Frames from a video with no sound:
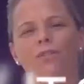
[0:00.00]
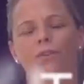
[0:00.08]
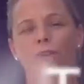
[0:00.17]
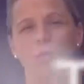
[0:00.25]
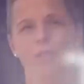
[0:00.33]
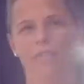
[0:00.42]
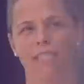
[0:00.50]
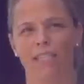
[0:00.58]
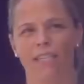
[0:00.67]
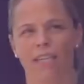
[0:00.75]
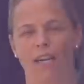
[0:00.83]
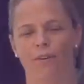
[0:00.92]
to hosting
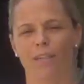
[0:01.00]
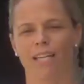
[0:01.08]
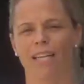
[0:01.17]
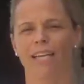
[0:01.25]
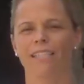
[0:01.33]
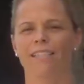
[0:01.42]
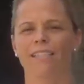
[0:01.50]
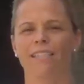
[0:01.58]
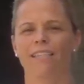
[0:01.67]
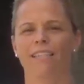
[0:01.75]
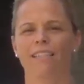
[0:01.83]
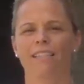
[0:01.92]
our clients
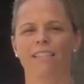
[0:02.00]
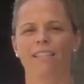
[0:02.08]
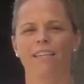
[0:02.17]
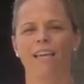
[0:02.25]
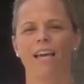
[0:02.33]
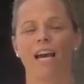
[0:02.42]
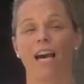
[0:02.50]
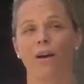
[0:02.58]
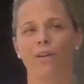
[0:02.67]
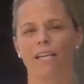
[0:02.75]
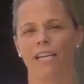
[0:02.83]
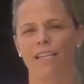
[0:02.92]
again.
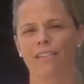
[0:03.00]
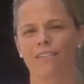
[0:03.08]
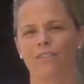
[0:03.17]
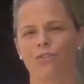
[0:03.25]
Our guests